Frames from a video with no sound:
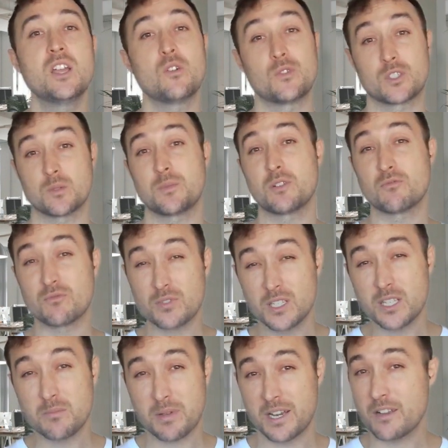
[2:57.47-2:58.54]
which will be really
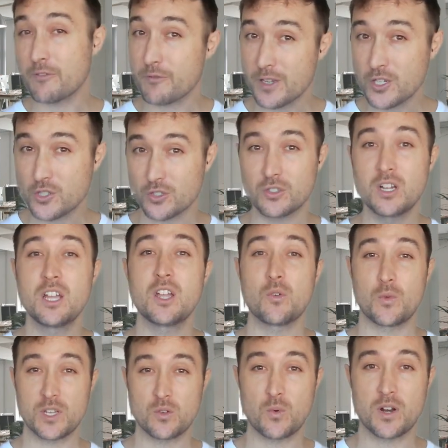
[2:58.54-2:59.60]
beneficial
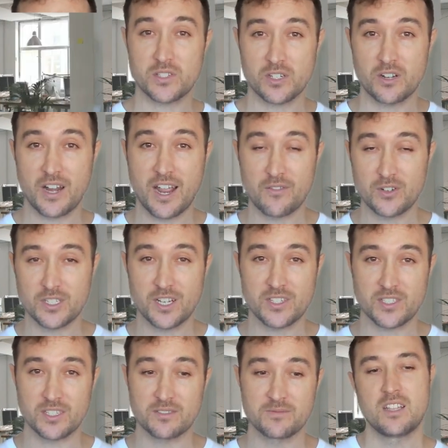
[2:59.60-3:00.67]
when you want to start
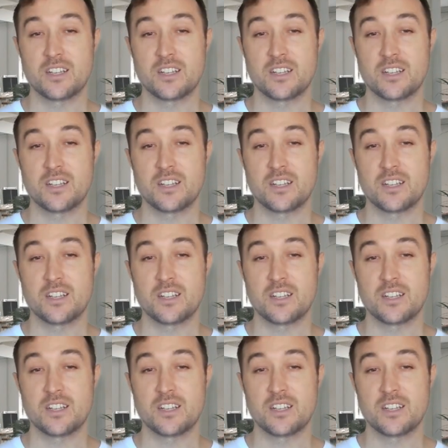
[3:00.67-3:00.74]
advertising.